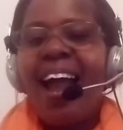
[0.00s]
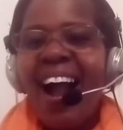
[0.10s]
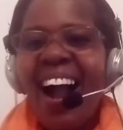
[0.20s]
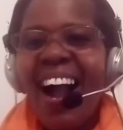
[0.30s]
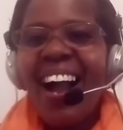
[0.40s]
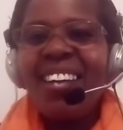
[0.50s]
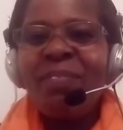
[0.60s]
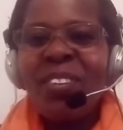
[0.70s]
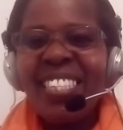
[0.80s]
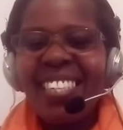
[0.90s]
Hi,
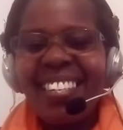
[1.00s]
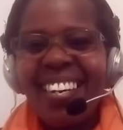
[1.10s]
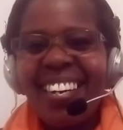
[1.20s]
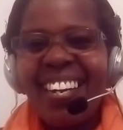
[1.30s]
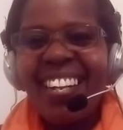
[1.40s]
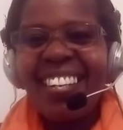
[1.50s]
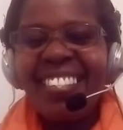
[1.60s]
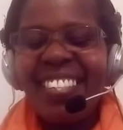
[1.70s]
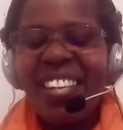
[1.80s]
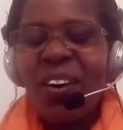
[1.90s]
boys and
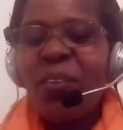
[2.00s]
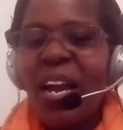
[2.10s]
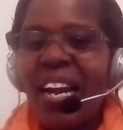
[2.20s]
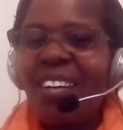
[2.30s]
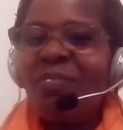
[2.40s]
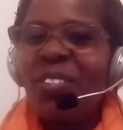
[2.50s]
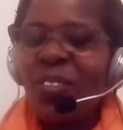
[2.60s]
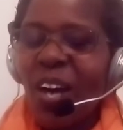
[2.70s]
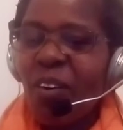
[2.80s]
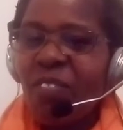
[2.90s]
girls. Welcome to
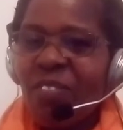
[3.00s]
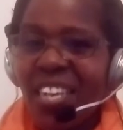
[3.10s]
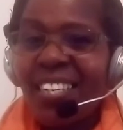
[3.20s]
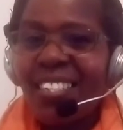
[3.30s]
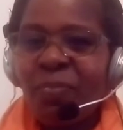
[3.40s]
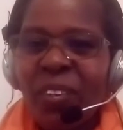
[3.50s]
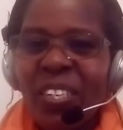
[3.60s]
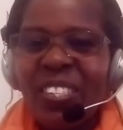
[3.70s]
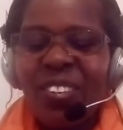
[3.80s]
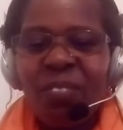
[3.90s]
our very
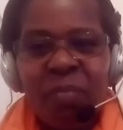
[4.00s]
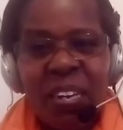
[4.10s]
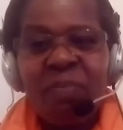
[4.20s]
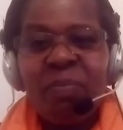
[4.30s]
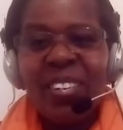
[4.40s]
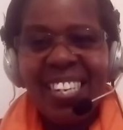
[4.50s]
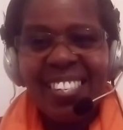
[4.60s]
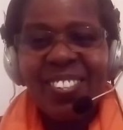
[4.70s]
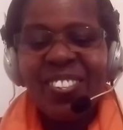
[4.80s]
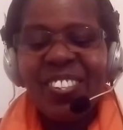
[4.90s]
special Bible
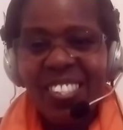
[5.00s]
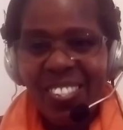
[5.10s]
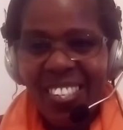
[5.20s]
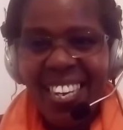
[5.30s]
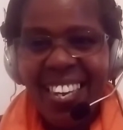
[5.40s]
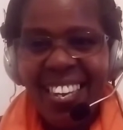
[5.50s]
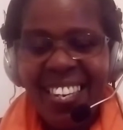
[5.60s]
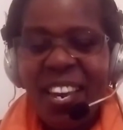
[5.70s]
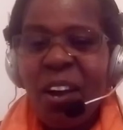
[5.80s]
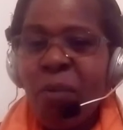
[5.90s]
lesson
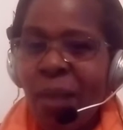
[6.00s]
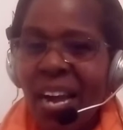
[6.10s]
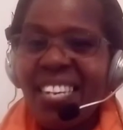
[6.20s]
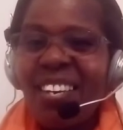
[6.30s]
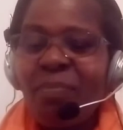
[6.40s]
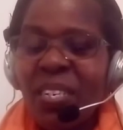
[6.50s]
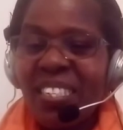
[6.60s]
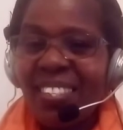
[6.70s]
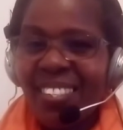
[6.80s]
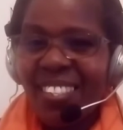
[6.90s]
today. My name
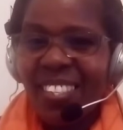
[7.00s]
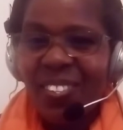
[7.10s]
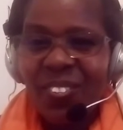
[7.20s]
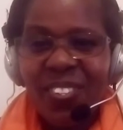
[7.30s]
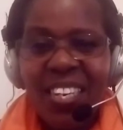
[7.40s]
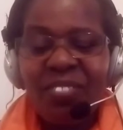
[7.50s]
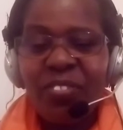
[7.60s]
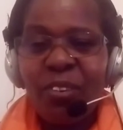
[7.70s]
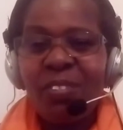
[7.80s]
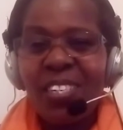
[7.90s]
is Teacher Susan
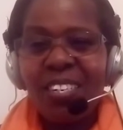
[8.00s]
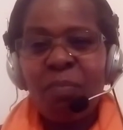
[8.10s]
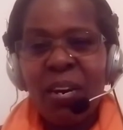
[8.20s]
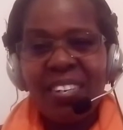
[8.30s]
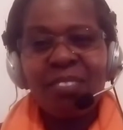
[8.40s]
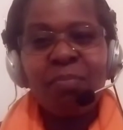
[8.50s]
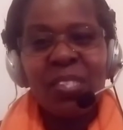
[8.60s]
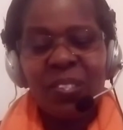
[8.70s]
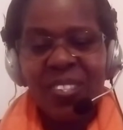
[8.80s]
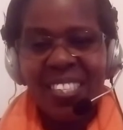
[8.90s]
from St. Barnabas
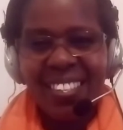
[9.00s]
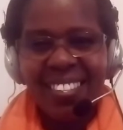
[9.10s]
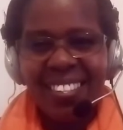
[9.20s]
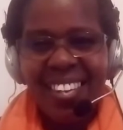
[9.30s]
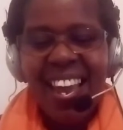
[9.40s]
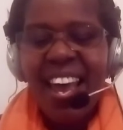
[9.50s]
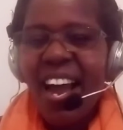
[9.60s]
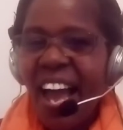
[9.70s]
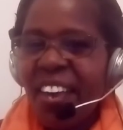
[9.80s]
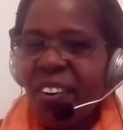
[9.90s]
Otiende.
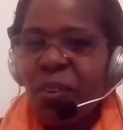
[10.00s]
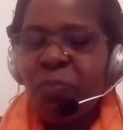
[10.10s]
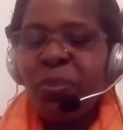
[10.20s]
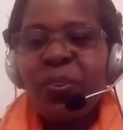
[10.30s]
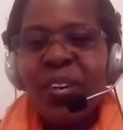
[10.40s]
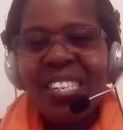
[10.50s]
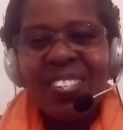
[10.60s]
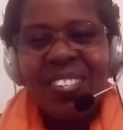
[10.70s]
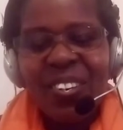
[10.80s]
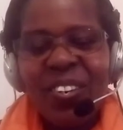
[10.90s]
I hope you
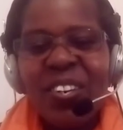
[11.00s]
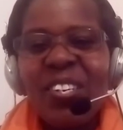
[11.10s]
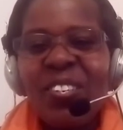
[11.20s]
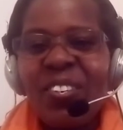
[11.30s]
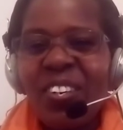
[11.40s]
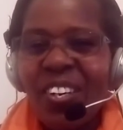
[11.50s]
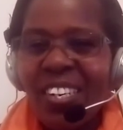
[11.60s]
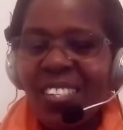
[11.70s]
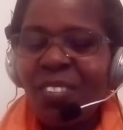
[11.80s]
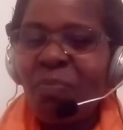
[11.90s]
enjoyed your
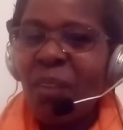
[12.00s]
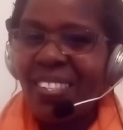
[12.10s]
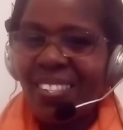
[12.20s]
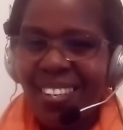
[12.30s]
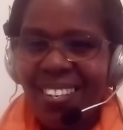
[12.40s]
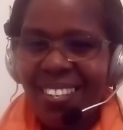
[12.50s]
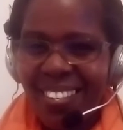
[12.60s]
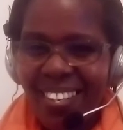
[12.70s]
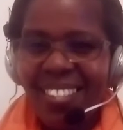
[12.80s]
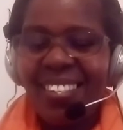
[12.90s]
Christmas day
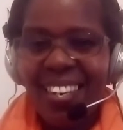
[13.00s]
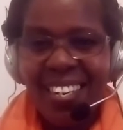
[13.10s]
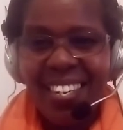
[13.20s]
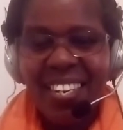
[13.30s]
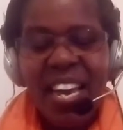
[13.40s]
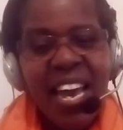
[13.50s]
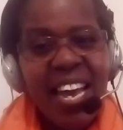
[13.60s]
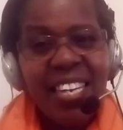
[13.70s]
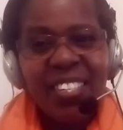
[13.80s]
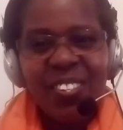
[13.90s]
yesterday.
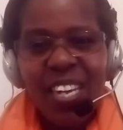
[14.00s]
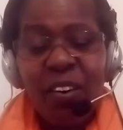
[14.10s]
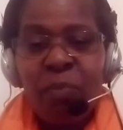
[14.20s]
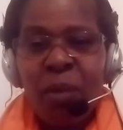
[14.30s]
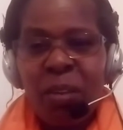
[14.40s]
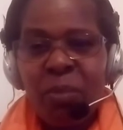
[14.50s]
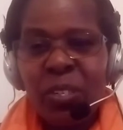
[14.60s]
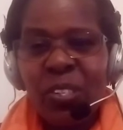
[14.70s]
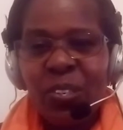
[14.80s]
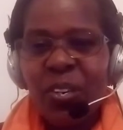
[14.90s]
And today our Bible
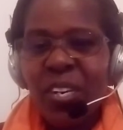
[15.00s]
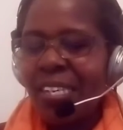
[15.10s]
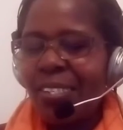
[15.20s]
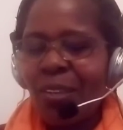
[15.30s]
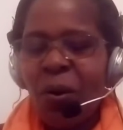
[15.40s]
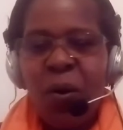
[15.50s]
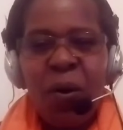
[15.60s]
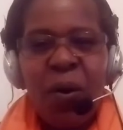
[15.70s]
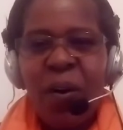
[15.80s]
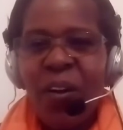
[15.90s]
story is
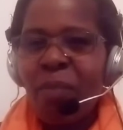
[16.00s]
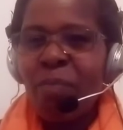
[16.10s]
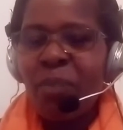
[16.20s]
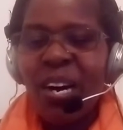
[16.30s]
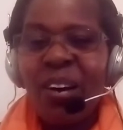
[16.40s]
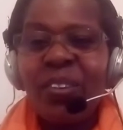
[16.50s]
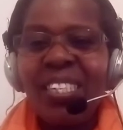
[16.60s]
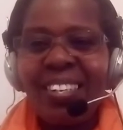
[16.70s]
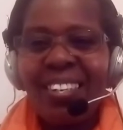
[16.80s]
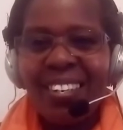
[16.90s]
all about
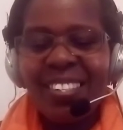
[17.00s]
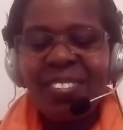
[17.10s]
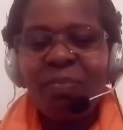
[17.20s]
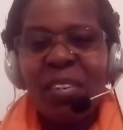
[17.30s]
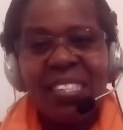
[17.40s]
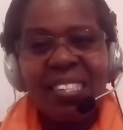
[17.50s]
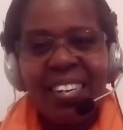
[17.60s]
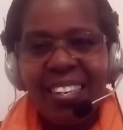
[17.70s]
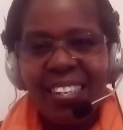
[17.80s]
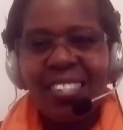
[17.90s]
Christmas, the
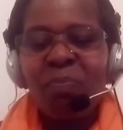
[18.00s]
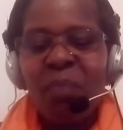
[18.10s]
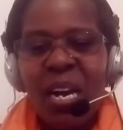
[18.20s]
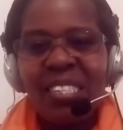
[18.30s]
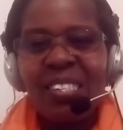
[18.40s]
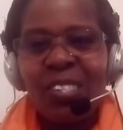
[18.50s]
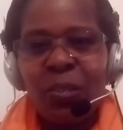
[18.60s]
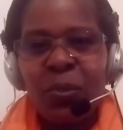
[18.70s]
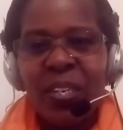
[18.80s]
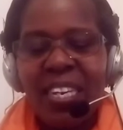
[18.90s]
Christmas
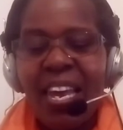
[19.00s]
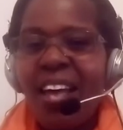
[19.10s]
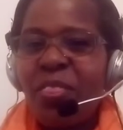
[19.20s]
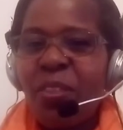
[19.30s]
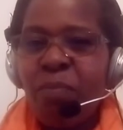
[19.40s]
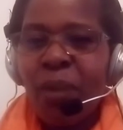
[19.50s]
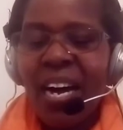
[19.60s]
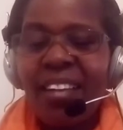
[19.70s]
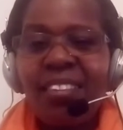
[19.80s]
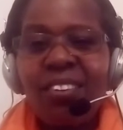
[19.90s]
story, the
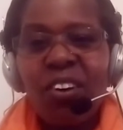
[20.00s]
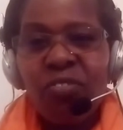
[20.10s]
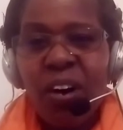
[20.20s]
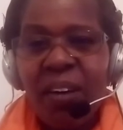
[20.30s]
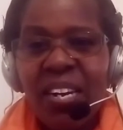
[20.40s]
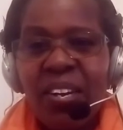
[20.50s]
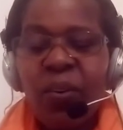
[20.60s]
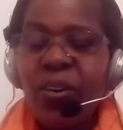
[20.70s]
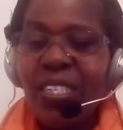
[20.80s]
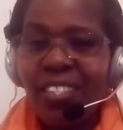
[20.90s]
birth of our
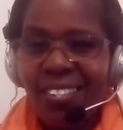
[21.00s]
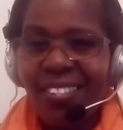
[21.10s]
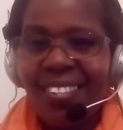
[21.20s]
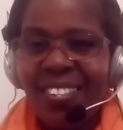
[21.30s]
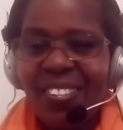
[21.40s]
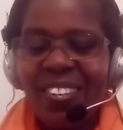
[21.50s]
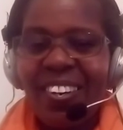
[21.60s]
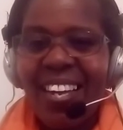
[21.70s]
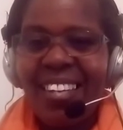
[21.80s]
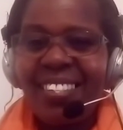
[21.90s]
Lord Jesus
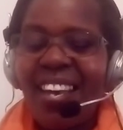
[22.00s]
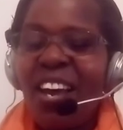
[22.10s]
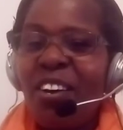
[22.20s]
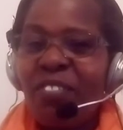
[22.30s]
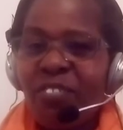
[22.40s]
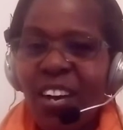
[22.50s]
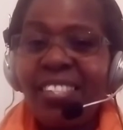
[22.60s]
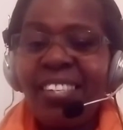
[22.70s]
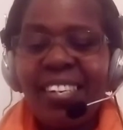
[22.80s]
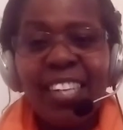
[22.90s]
Christ. First,
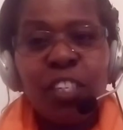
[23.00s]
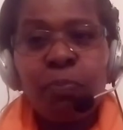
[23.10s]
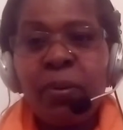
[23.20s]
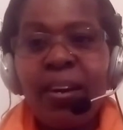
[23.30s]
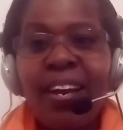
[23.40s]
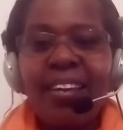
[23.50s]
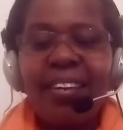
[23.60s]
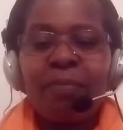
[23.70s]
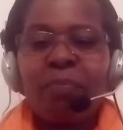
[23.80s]
let us pray.